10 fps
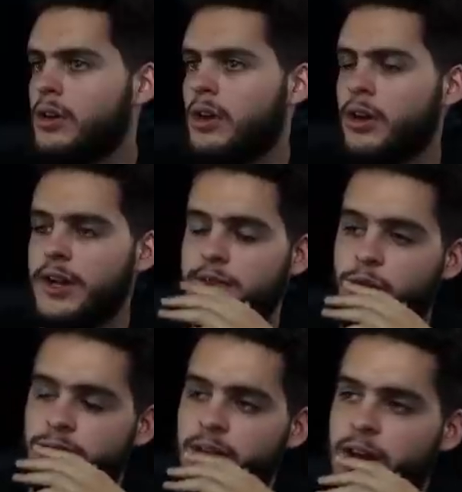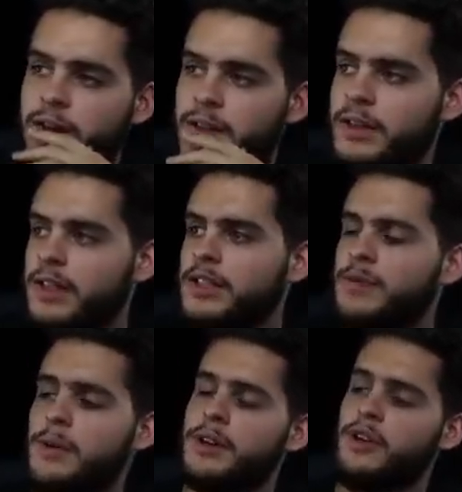All right, it's fourth down. He's
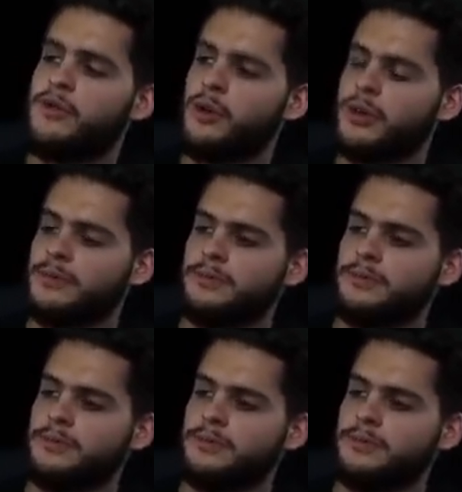probably going to go for it.